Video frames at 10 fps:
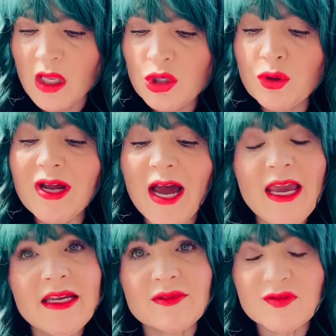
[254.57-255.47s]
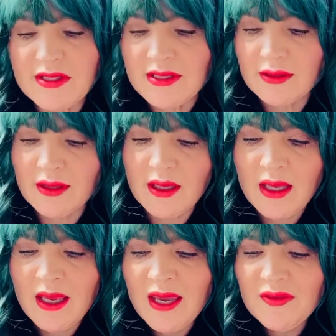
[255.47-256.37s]
Your guidance.
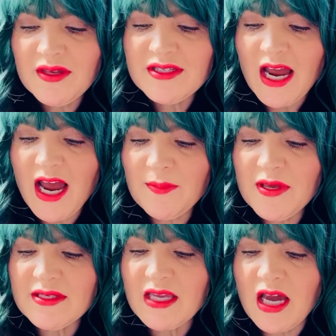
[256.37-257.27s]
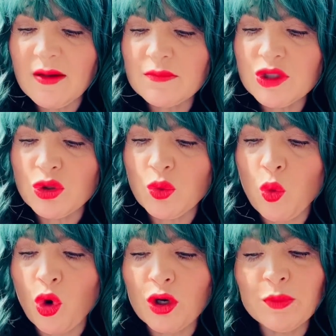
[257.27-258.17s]
The time has come to
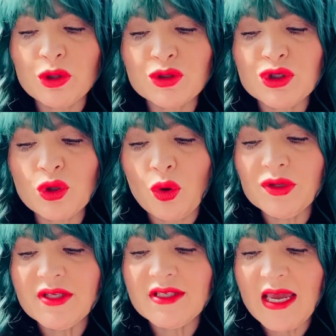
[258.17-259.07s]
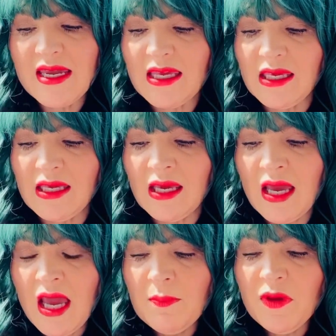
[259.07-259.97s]
warm your soul psyche
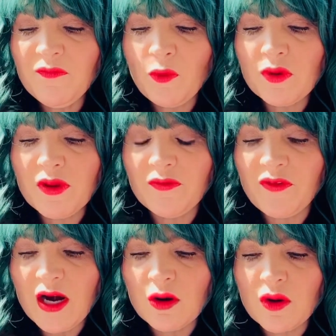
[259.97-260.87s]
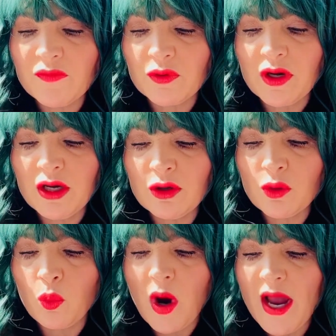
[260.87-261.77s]
before the fire of your inner
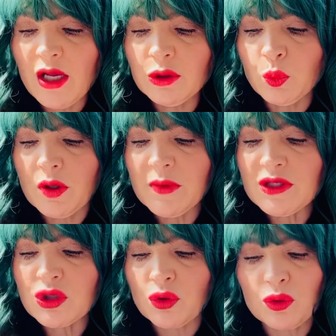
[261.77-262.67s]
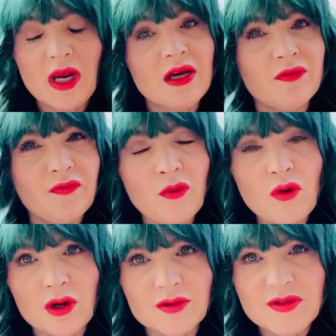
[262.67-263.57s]
wild woman's creative
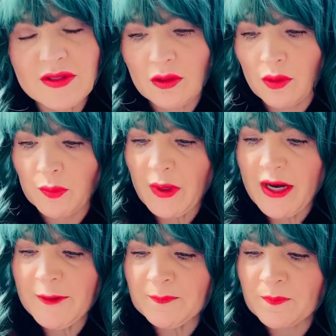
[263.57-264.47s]
force, all right?